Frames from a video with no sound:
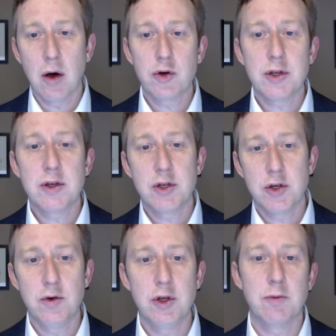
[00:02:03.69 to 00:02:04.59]
out
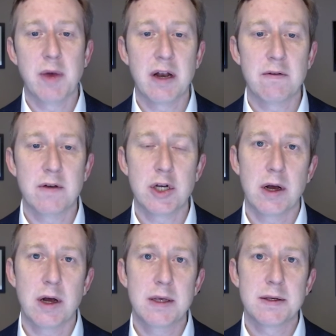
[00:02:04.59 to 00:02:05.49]
to your
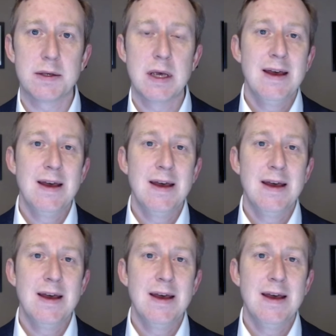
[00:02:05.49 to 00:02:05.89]
beneficiaries.